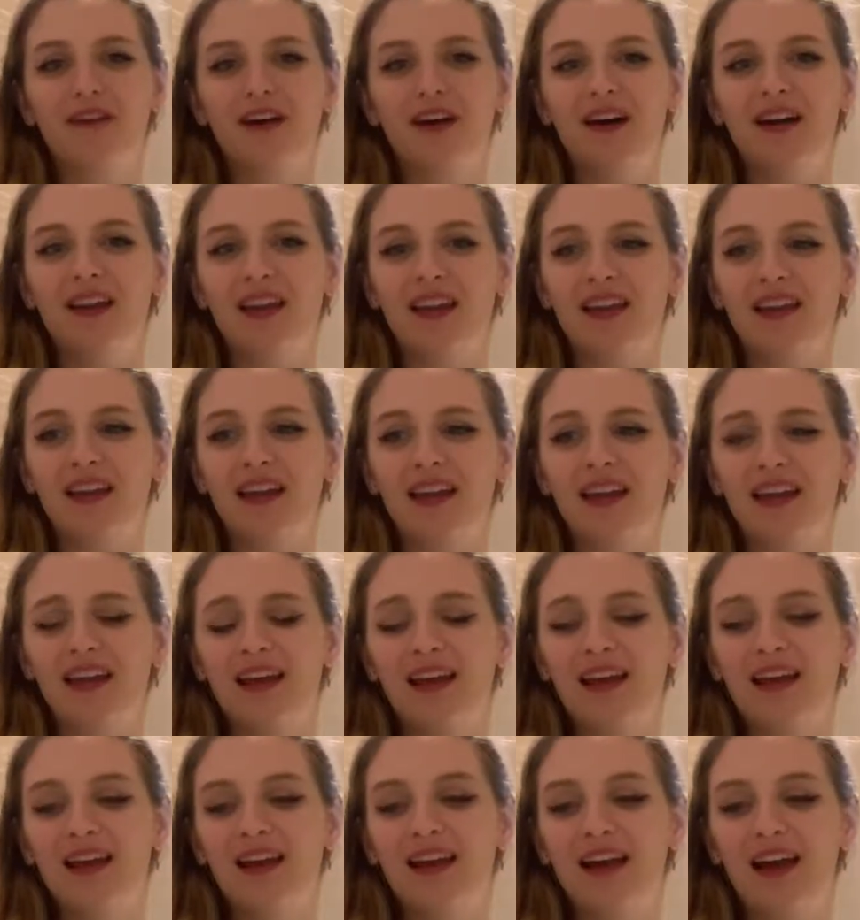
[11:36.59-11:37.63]
And
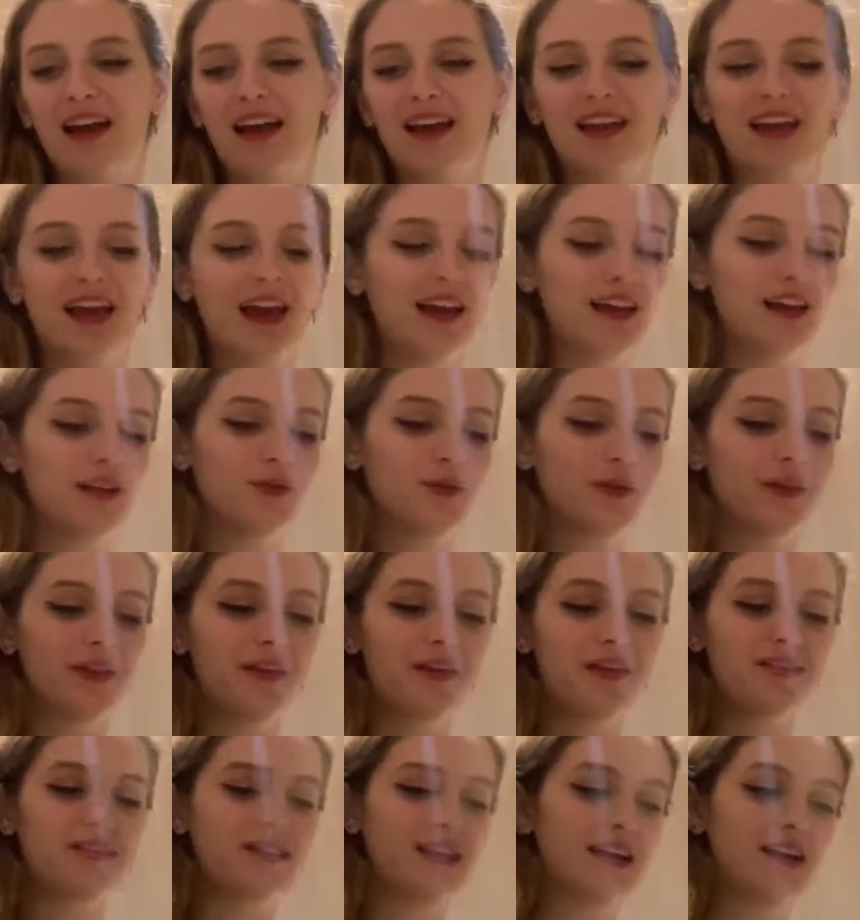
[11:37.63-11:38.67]
again, it's one of
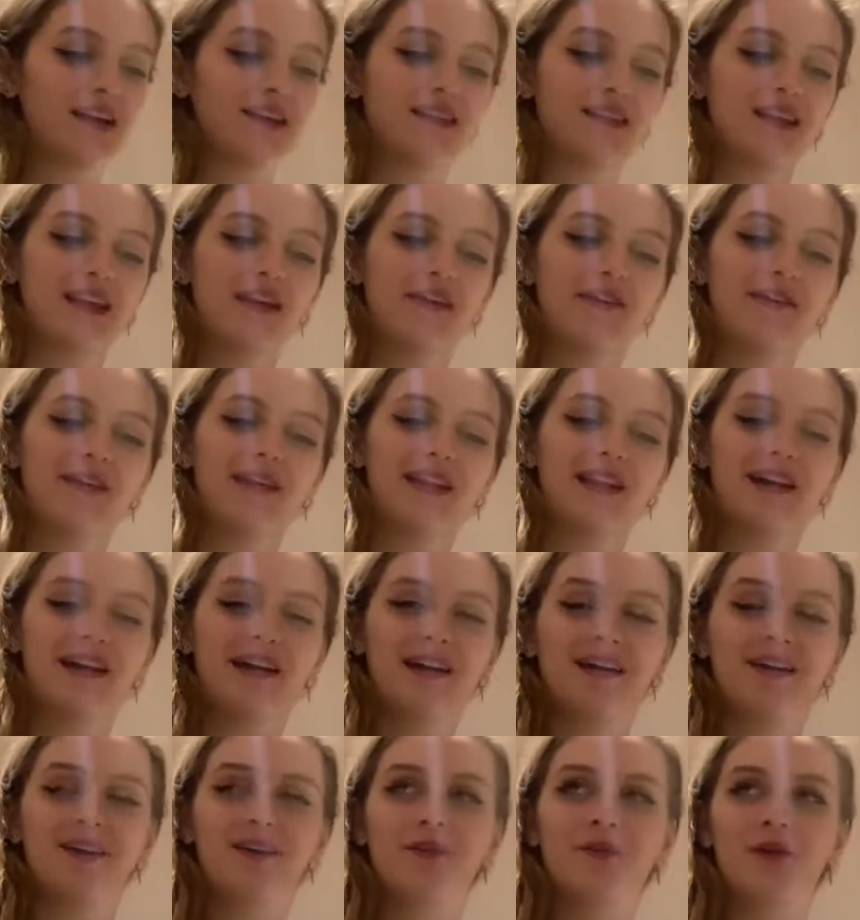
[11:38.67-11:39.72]
those things that if you're
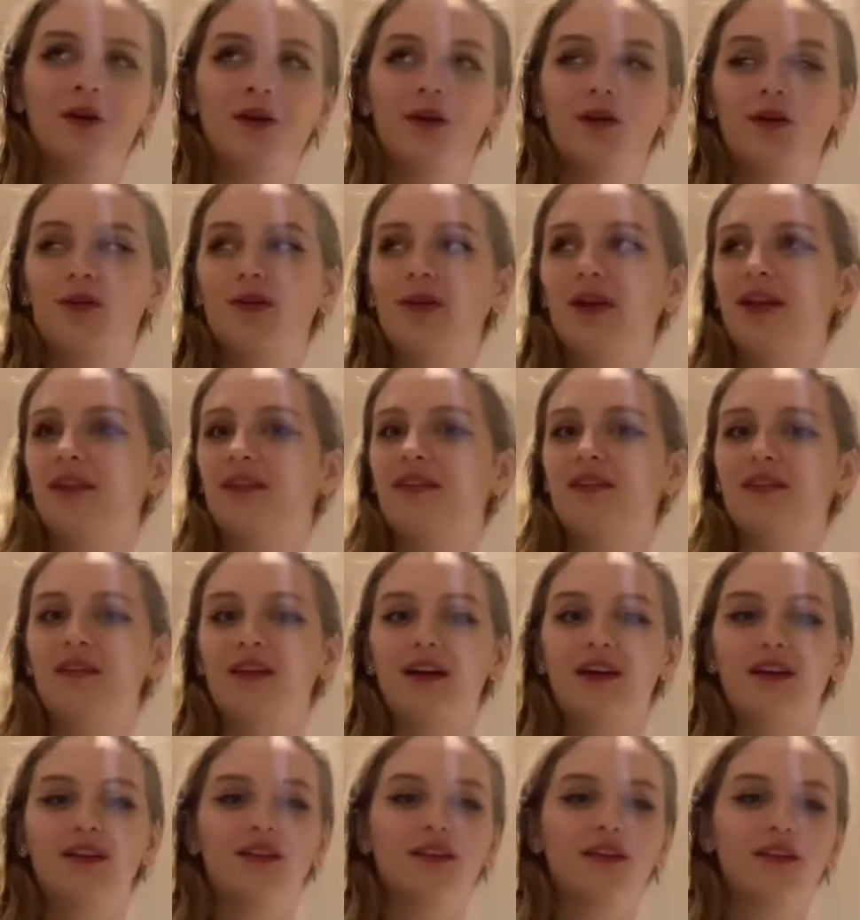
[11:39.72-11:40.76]
like, oh my god, cringe,
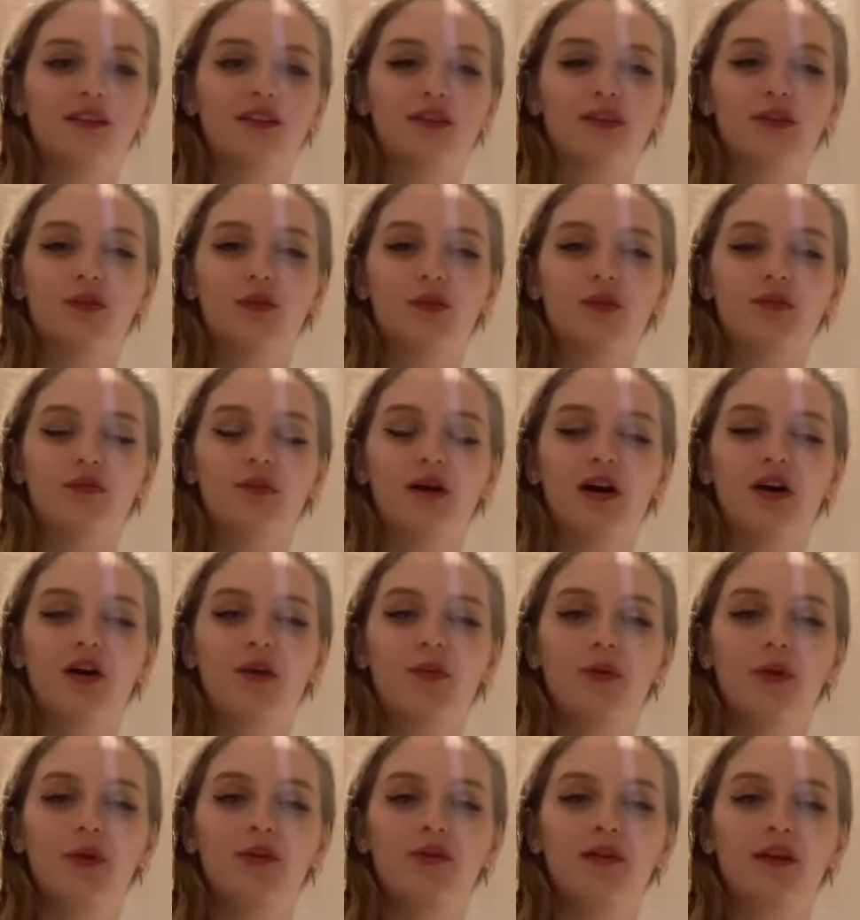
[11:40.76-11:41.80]
like she's going to talk about her
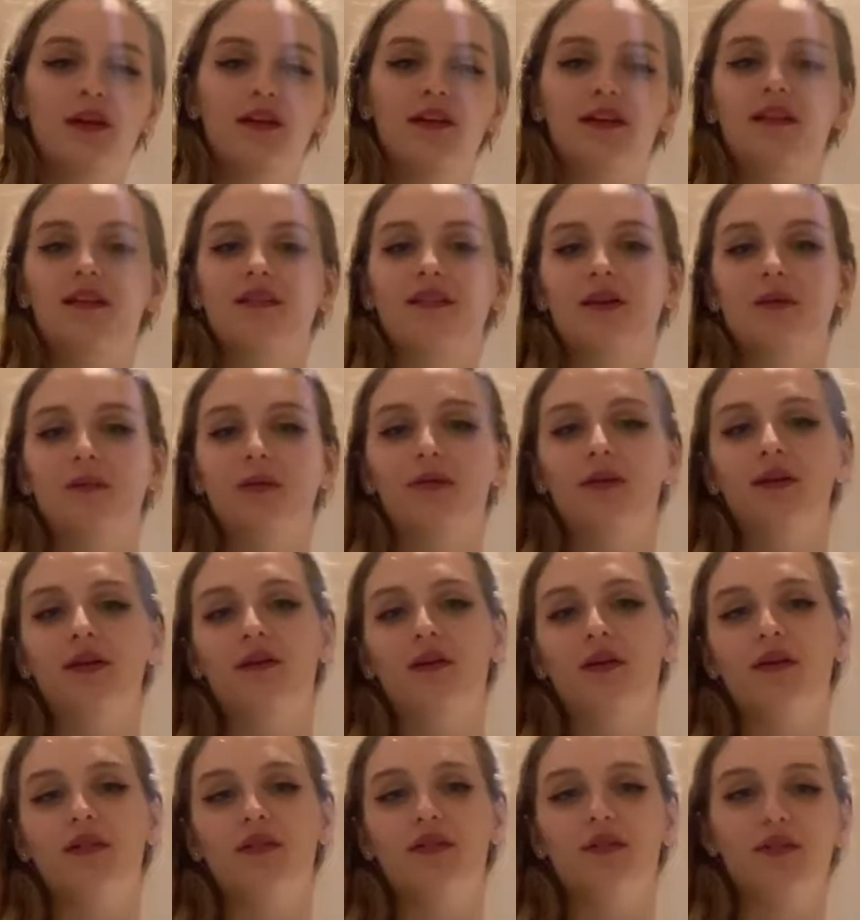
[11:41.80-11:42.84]
boyfriend and it's going to be really
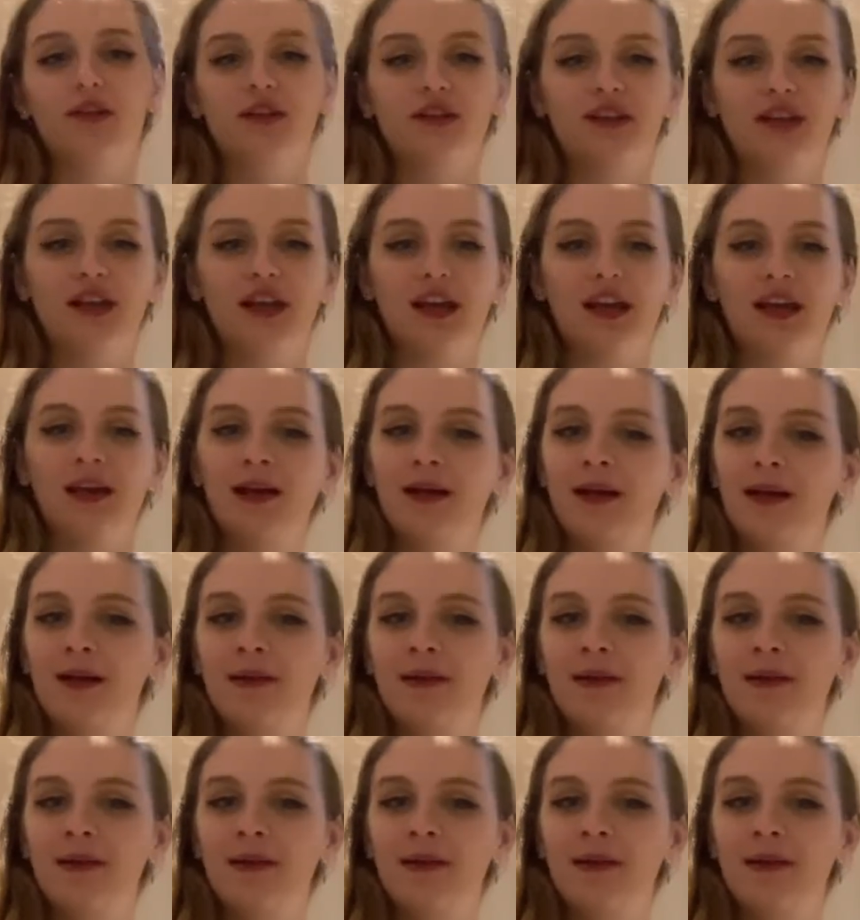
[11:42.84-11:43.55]
gross and cringy.